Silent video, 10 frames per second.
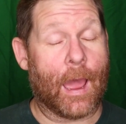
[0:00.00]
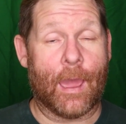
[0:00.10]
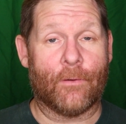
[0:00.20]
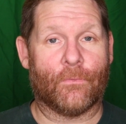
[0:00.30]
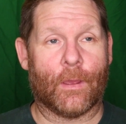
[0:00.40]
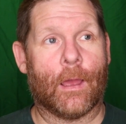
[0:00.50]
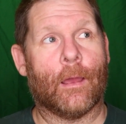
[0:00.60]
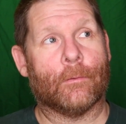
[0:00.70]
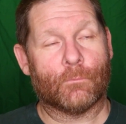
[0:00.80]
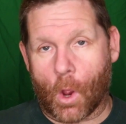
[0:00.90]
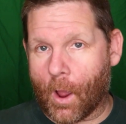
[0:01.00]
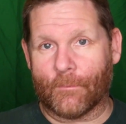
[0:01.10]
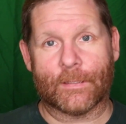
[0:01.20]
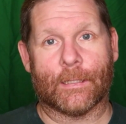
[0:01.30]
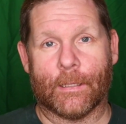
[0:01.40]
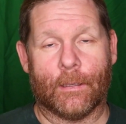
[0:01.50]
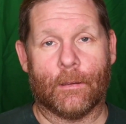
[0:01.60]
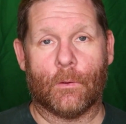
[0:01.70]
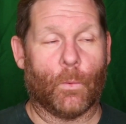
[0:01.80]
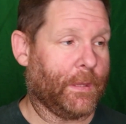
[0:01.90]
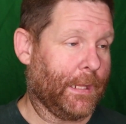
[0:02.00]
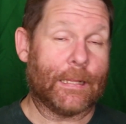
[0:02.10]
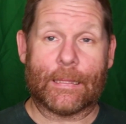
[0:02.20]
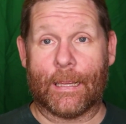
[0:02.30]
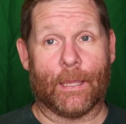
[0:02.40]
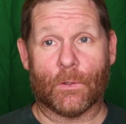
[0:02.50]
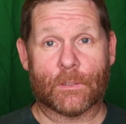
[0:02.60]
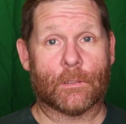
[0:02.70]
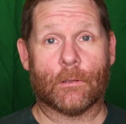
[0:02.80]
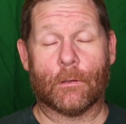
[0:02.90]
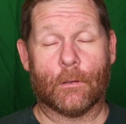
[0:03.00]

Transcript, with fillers: I've obviously, with anything else,